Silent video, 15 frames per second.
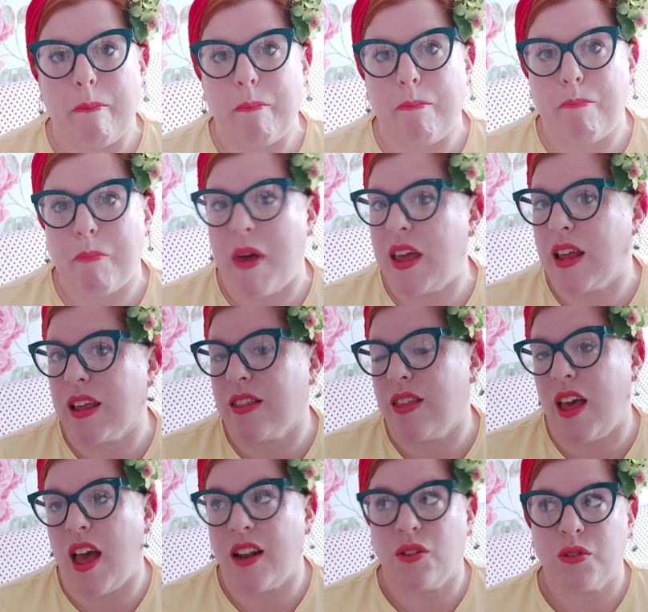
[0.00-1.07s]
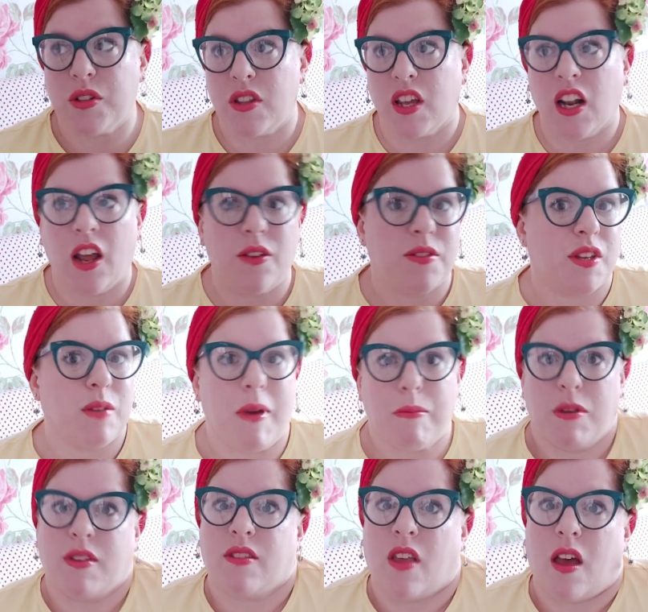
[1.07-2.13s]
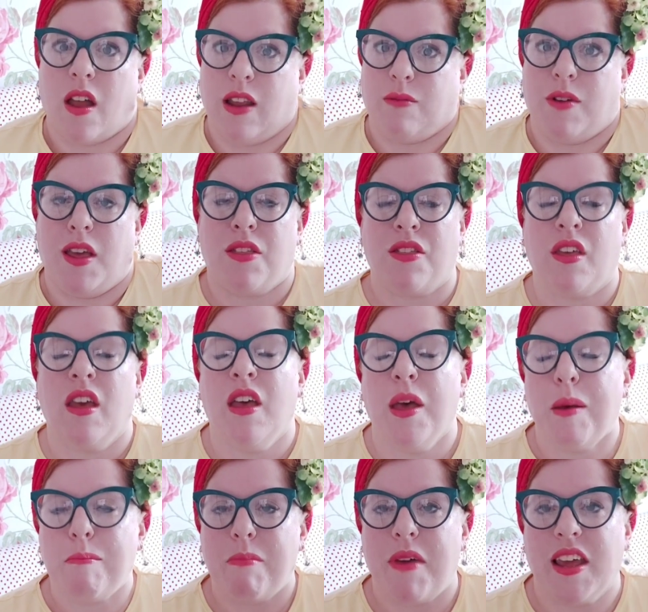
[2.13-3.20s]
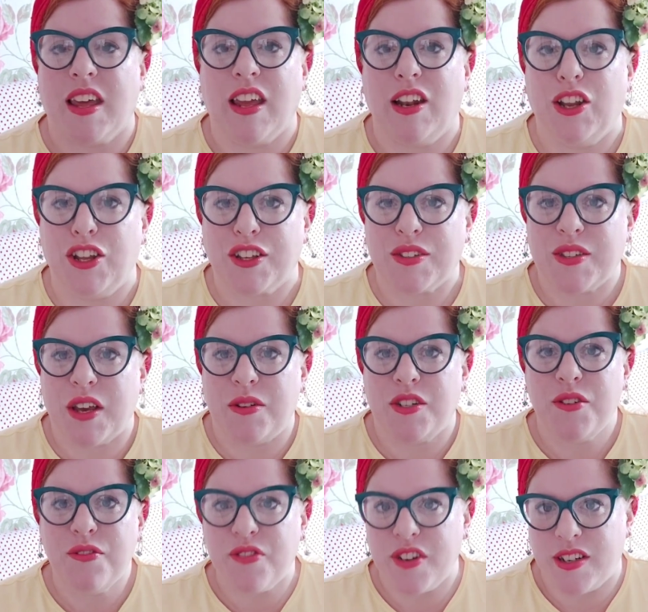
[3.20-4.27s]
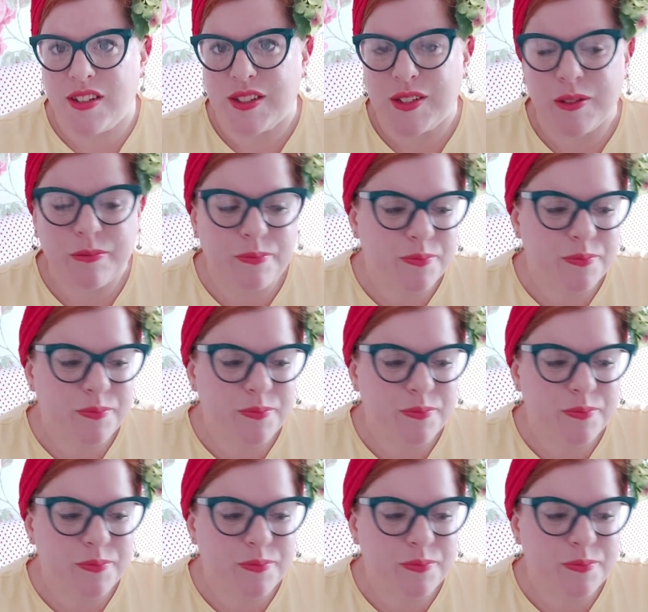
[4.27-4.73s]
and also the clothes that you maybe style it with, make it look so different.